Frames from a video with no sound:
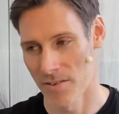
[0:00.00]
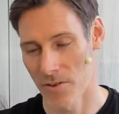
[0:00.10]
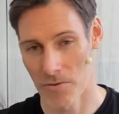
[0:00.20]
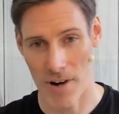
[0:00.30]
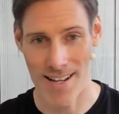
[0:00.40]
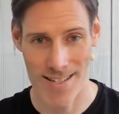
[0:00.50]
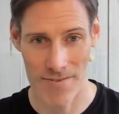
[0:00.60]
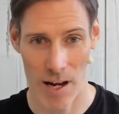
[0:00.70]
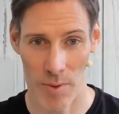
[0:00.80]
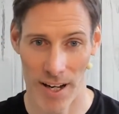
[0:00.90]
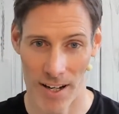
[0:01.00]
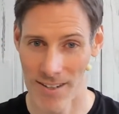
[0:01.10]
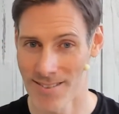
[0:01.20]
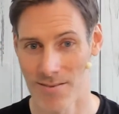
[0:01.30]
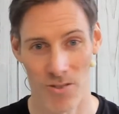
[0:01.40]
your friends, family,
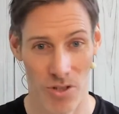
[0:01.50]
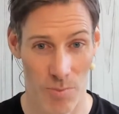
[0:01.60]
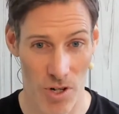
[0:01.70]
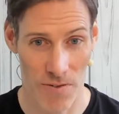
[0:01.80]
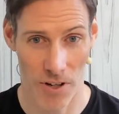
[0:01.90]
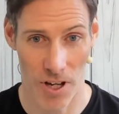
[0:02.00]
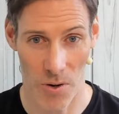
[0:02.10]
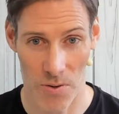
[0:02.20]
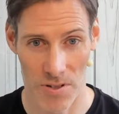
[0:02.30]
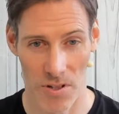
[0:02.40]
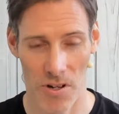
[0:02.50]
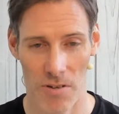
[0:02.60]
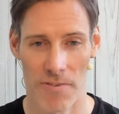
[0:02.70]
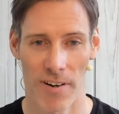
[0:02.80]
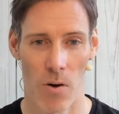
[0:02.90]
and not so much for you. So you've got
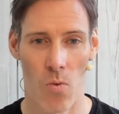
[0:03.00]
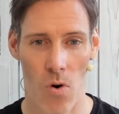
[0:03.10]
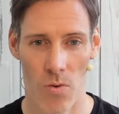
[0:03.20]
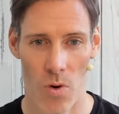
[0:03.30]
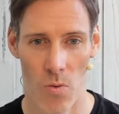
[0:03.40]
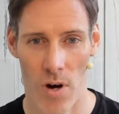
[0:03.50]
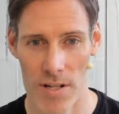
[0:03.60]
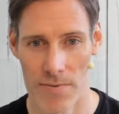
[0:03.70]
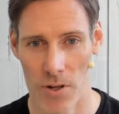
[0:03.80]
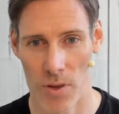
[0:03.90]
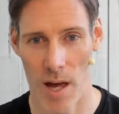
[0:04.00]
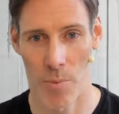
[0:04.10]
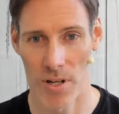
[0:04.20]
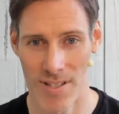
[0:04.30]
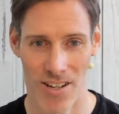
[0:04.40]
to figure out what works for you there,
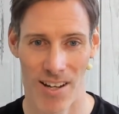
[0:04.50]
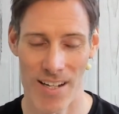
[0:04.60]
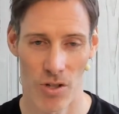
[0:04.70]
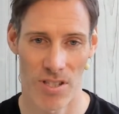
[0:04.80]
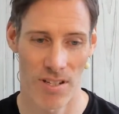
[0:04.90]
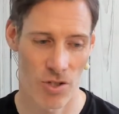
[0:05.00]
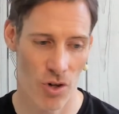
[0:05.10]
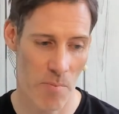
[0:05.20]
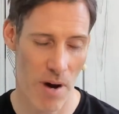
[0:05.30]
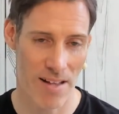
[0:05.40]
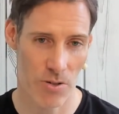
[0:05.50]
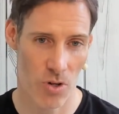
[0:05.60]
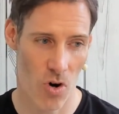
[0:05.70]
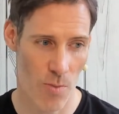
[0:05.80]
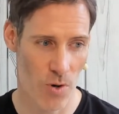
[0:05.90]
but you certainly got to try and balance those
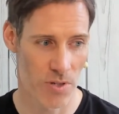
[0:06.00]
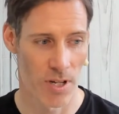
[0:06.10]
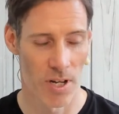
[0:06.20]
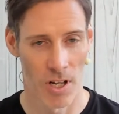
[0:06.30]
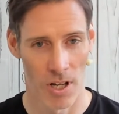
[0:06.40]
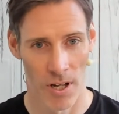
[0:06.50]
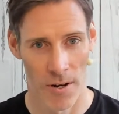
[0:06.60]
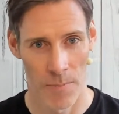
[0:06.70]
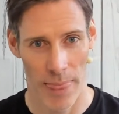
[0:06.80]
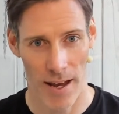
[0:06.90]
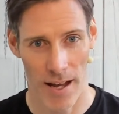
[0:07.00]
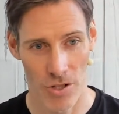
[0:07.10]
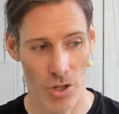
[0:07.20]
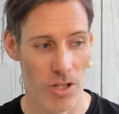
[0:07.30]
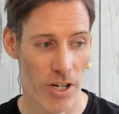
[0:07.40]
hormones. And
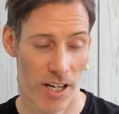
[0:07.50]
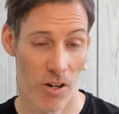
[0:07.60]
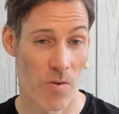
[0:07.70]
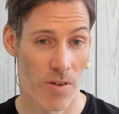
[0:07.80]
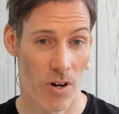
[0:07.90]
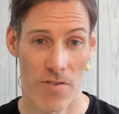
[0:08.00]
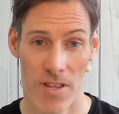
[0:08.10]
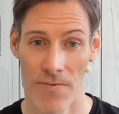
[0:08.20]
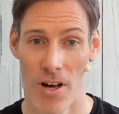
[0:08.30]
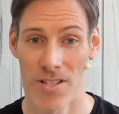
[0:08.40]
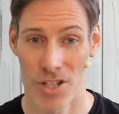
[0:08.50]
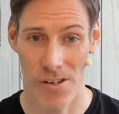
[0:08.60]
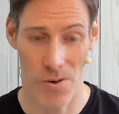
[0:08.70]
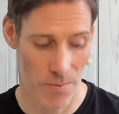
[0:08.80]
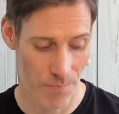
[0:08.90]
just looking over the first two,